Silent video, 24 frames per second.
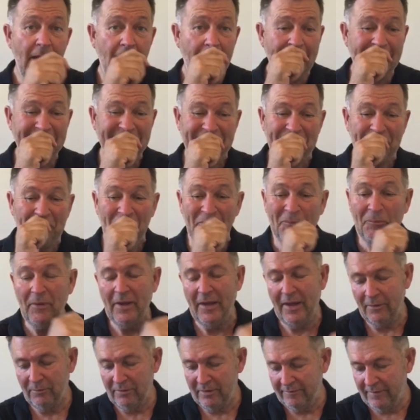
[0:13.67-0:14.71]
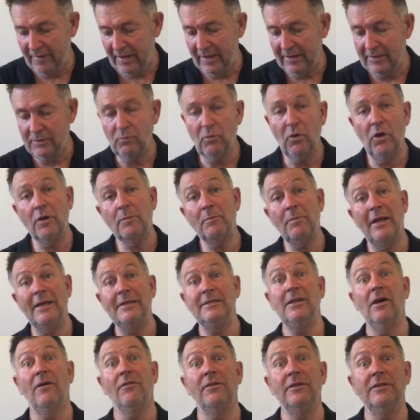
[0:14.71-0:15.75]
As you're aware, we've had
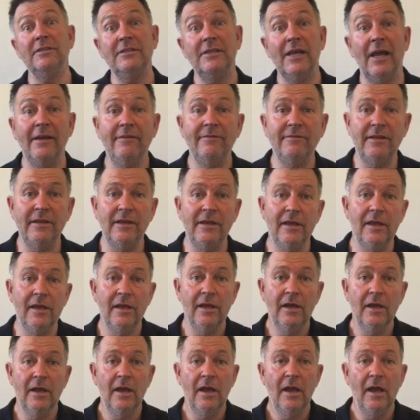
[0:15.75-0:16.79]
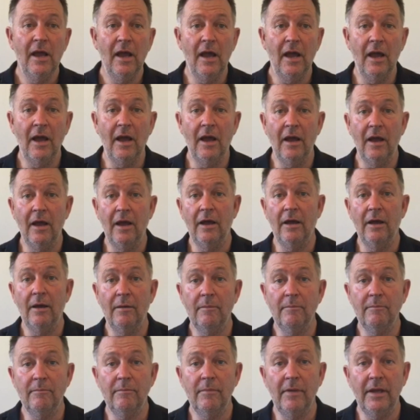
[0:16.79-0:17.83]
workplace health and safety
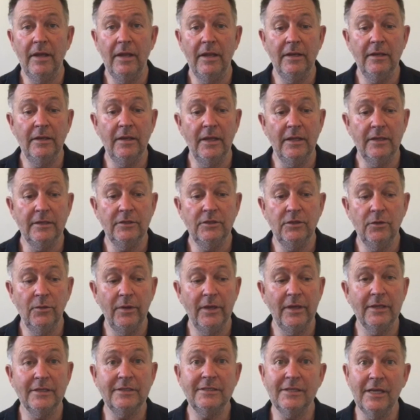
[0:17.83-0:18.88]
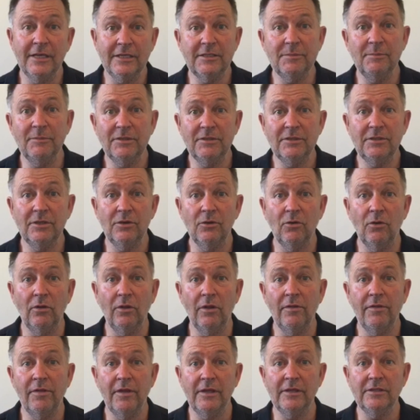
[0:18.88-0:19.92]
in and doing assessments and all
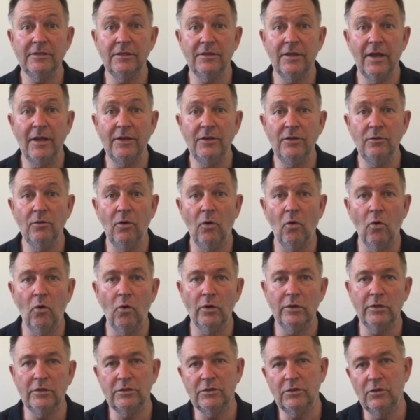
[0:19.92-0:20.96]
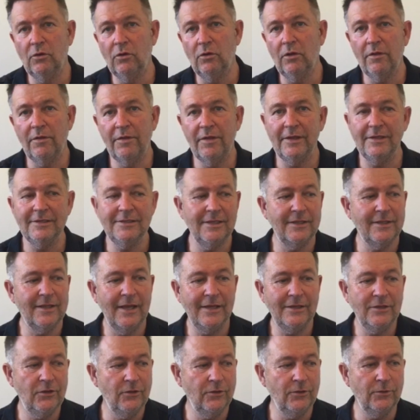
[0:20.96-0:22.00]
the things that they do, or audits and all the things that
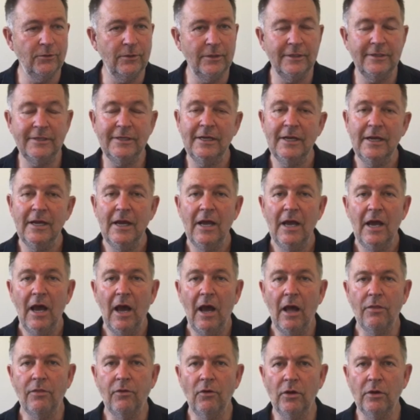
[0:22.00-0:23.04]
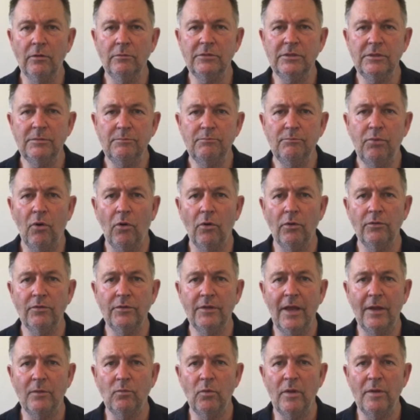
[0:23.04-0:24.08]
they do, and I thought it was
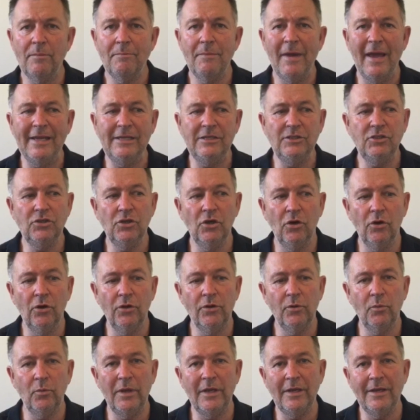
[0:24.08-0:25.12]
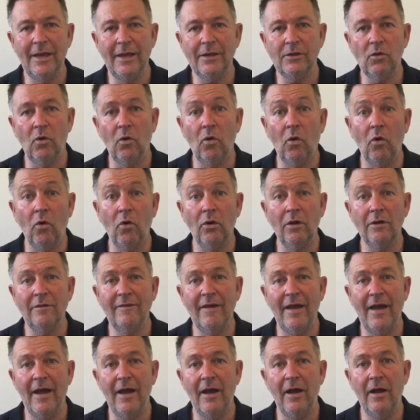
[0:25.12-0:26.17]
important that we make sure that we get all
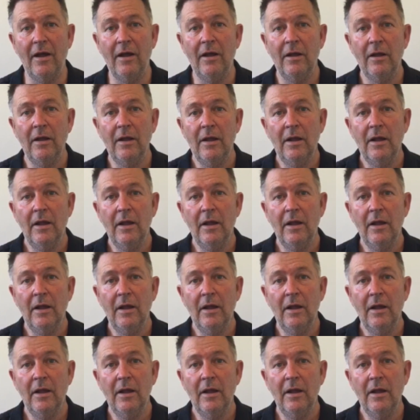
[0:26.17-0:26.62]
of our